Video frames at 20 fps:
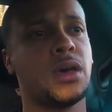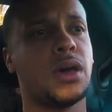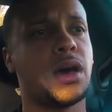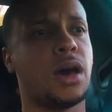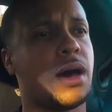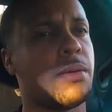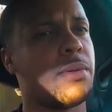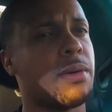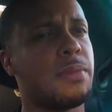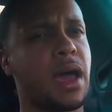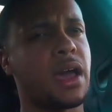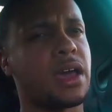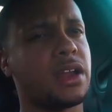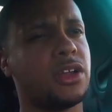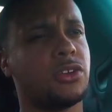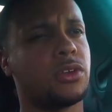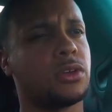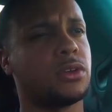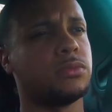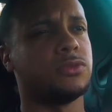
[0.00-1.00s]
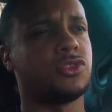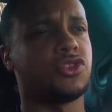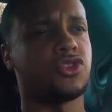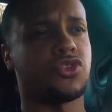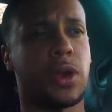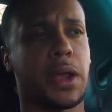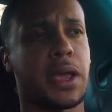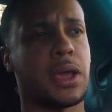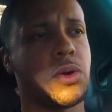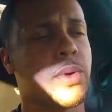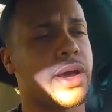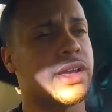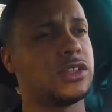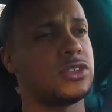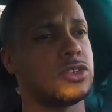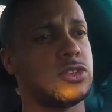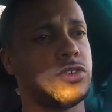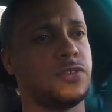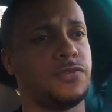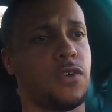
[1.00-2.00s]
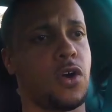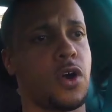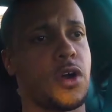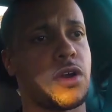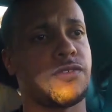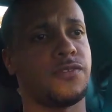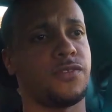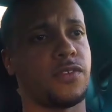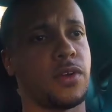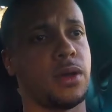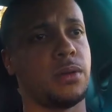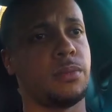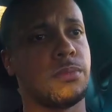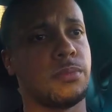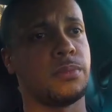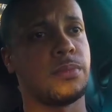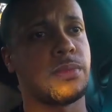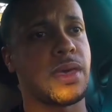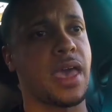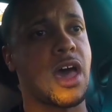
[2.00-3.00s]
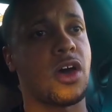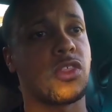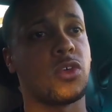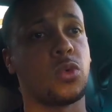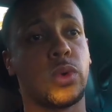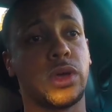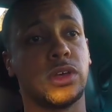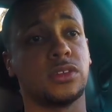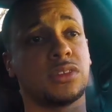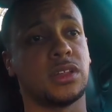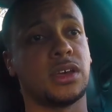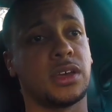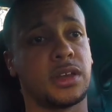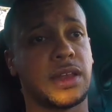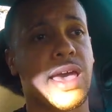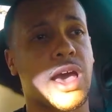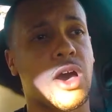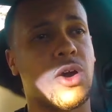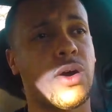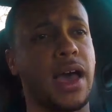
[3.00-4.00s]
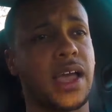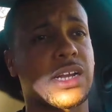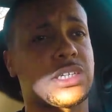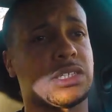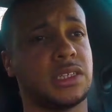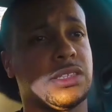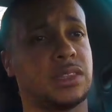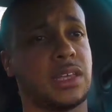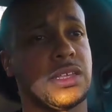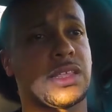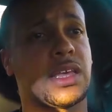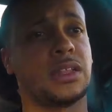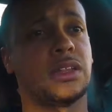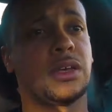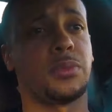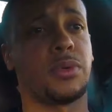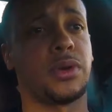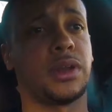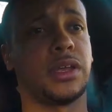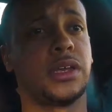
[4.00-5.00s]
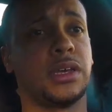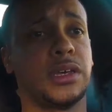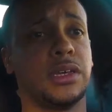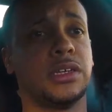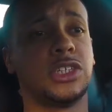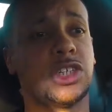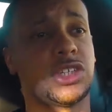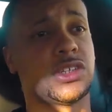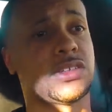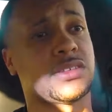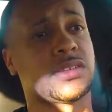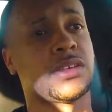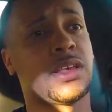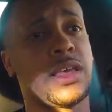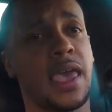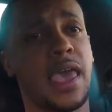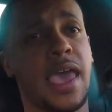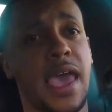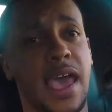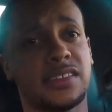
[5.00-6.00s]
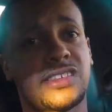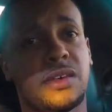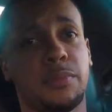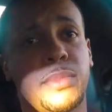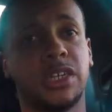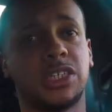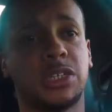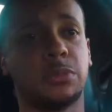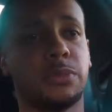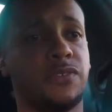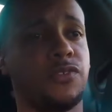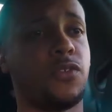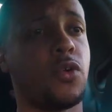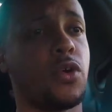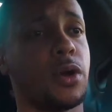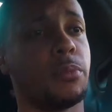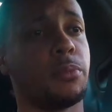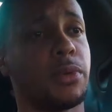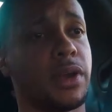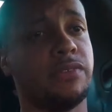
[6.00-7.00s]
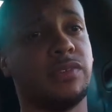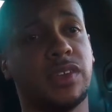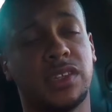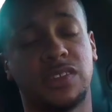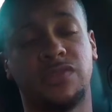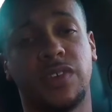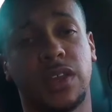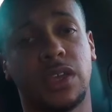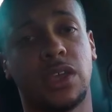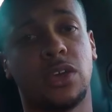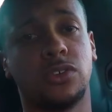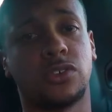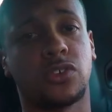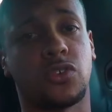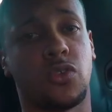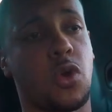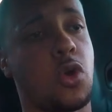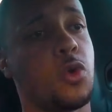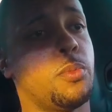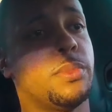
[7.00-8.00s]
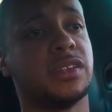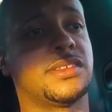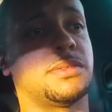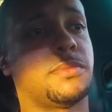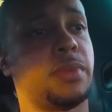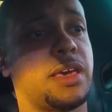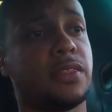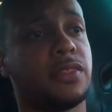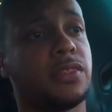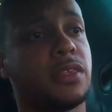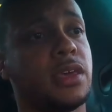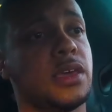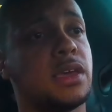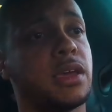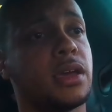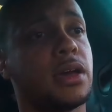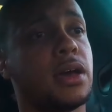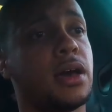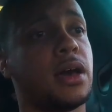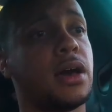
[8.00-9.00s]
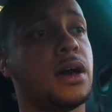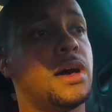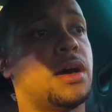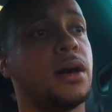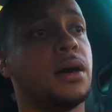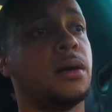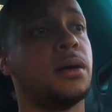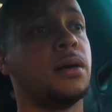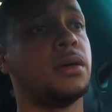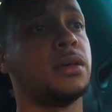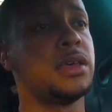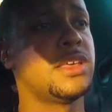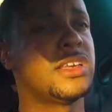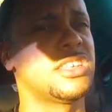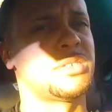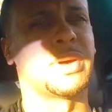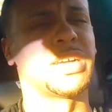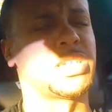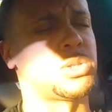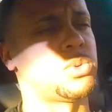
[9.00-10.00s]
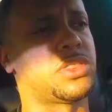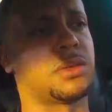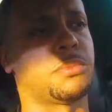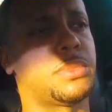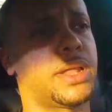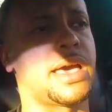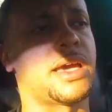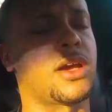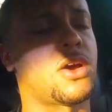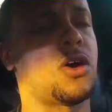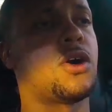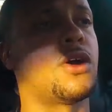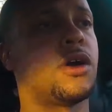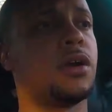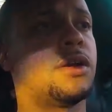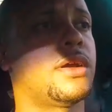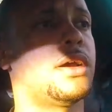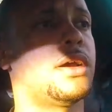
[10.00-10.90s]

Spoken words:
I'm not gonna stray away too far from how the wheels look now. I actually think they look pretty good. Just as I mentioned before in previous videos, chrome isn't my thing, especially with a black car.